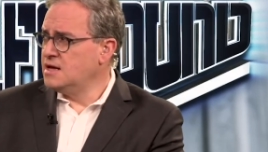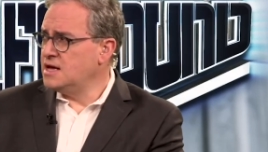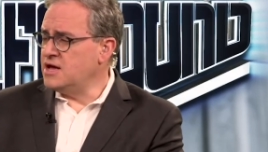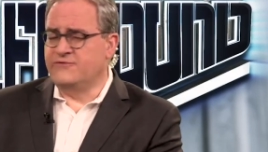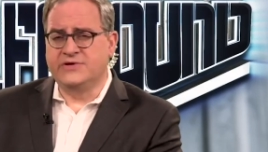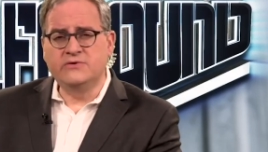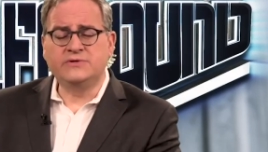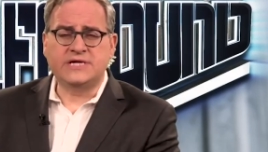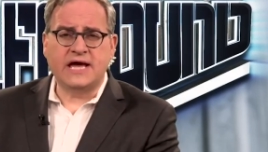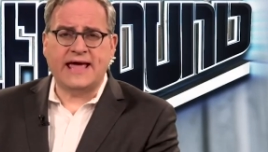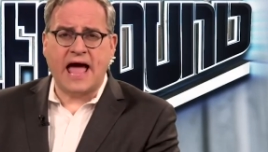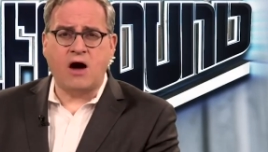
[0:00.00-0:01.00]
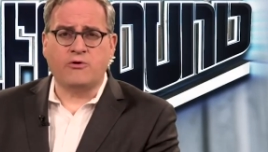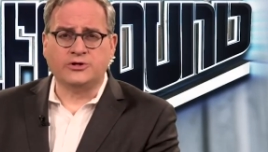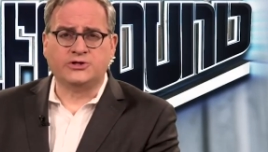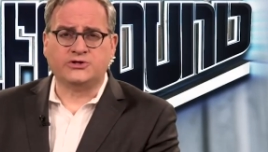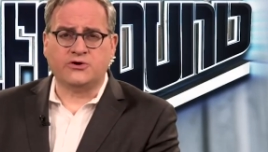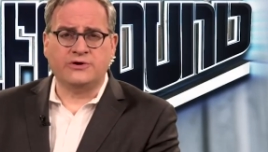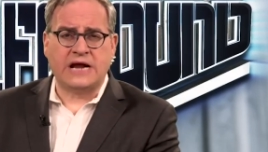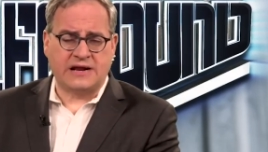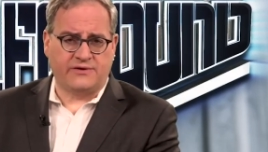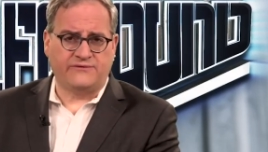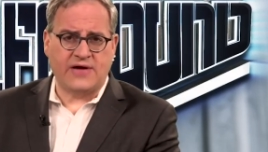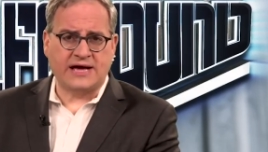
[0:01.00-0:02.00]
If you take Howard Stern out
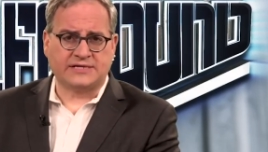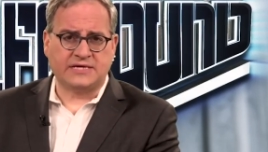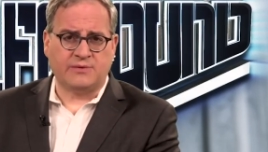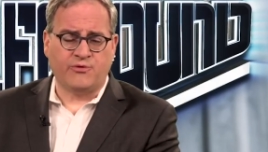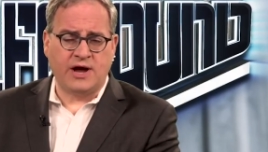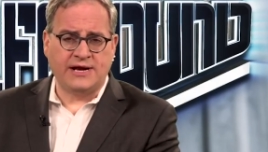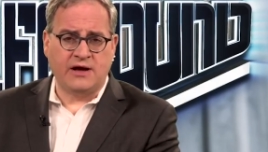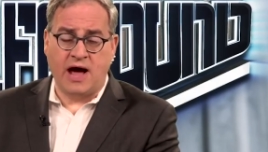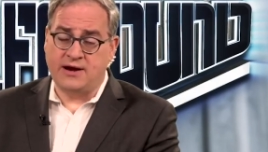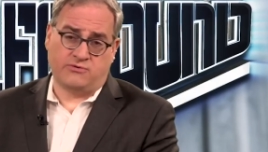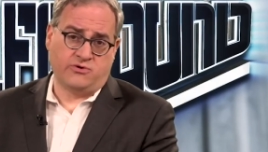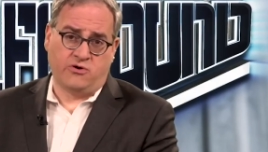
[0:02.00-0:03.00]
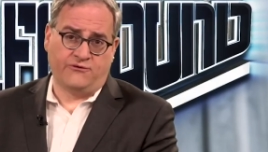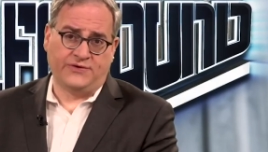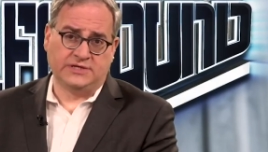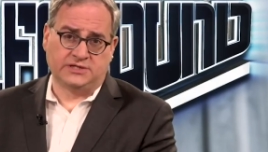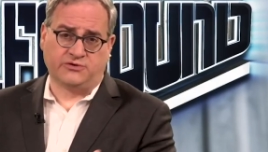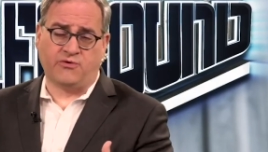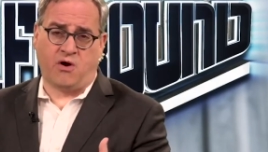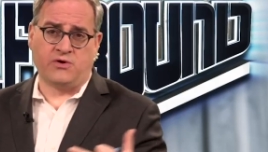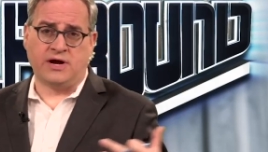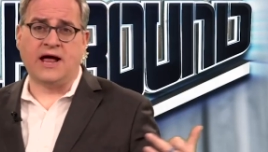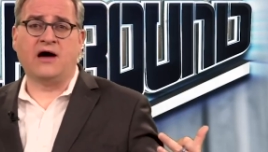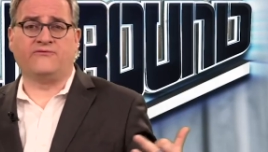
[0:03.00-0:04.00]
of X M radio, I don't know if it's grown
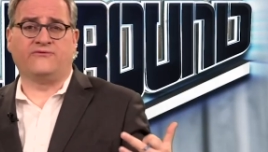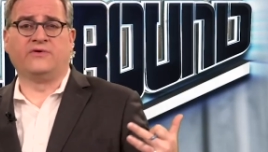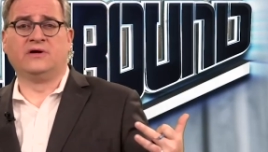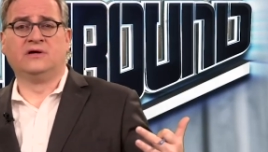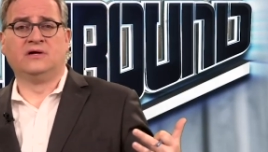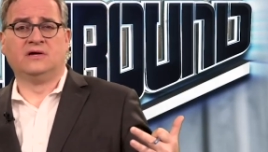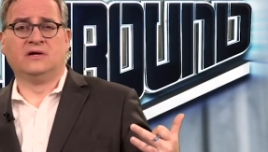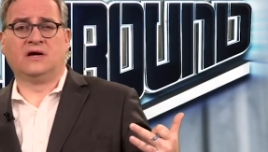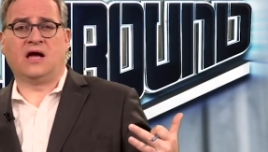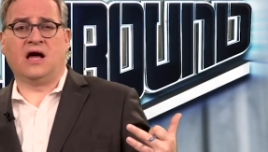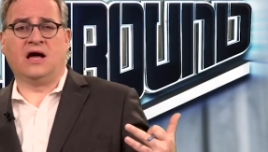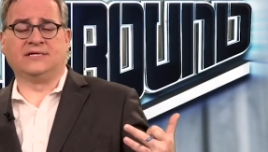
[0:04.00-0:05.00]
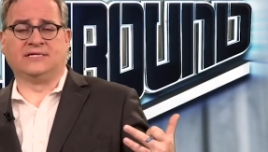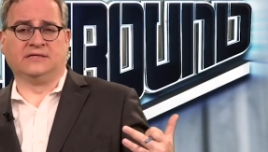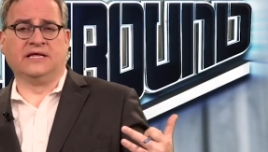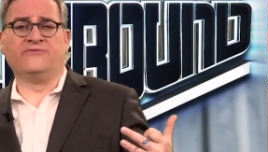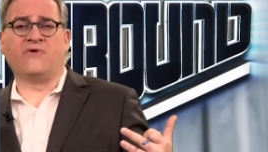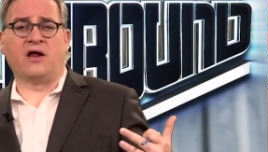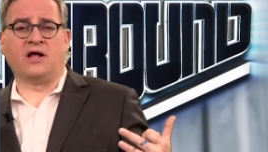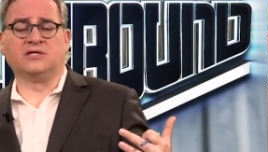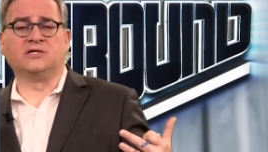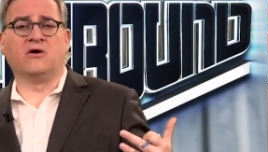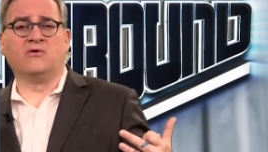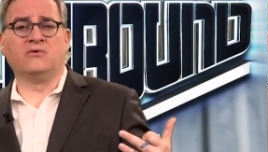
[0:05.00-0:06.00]
enough. Uh, to live on
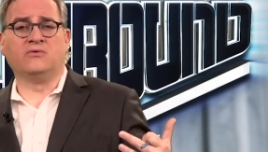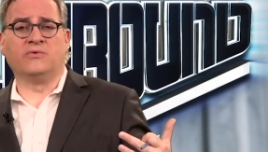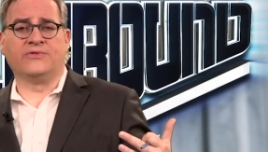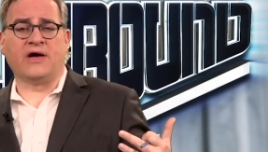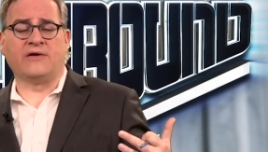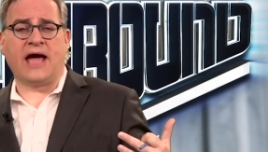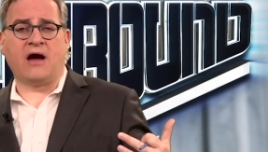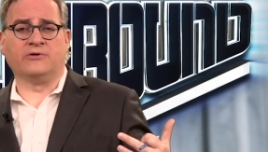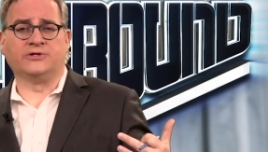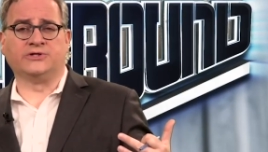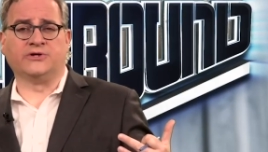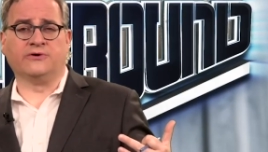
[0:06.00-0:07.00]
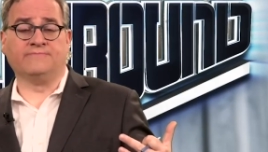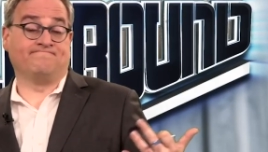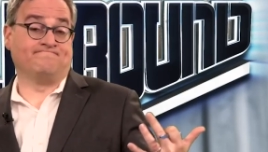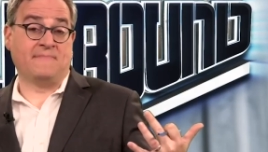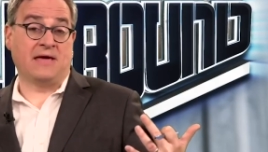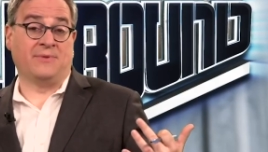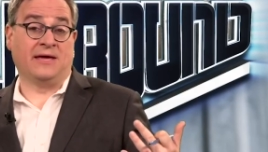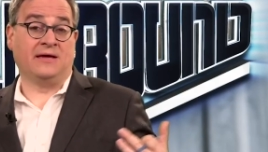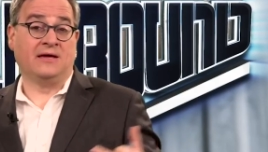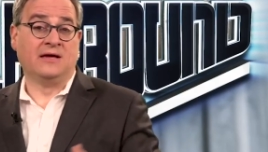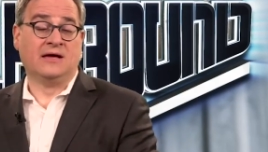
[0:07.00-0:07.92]
its own without Howard Stern? Maybe.